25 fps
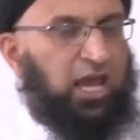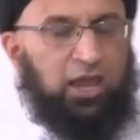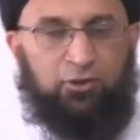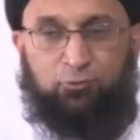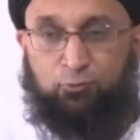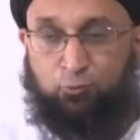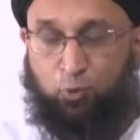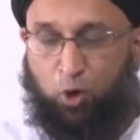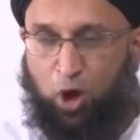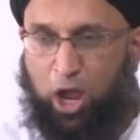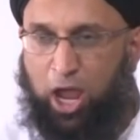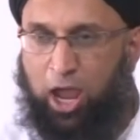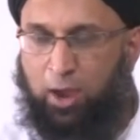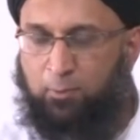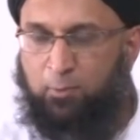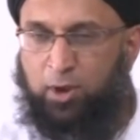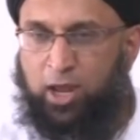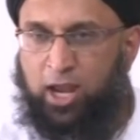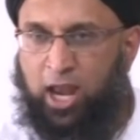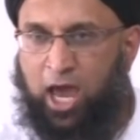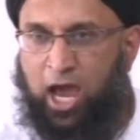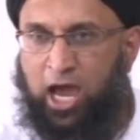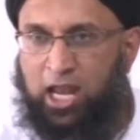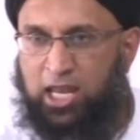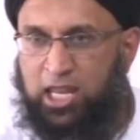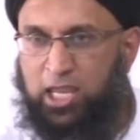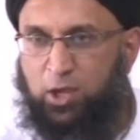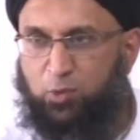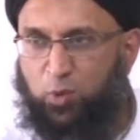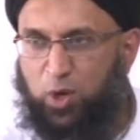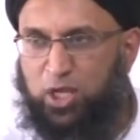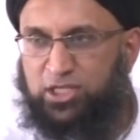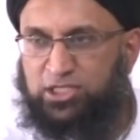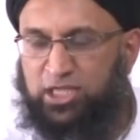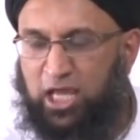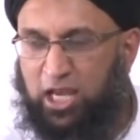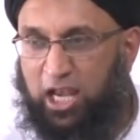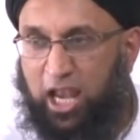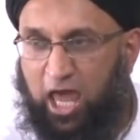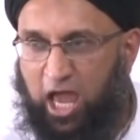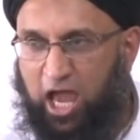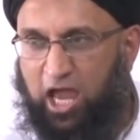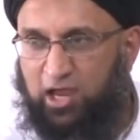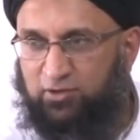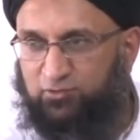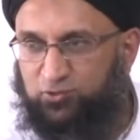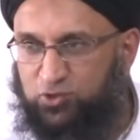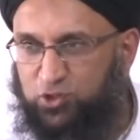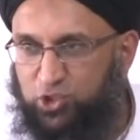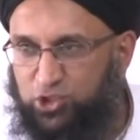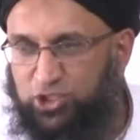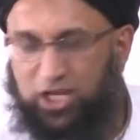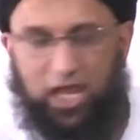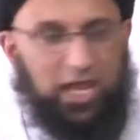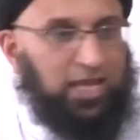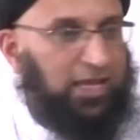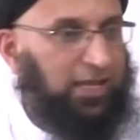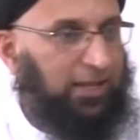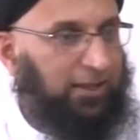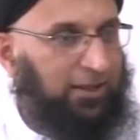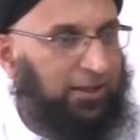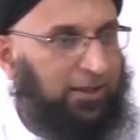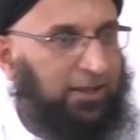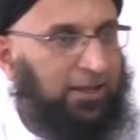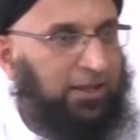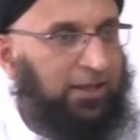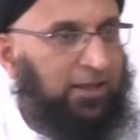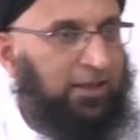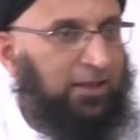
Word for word: If Muhammad Ali was alive today,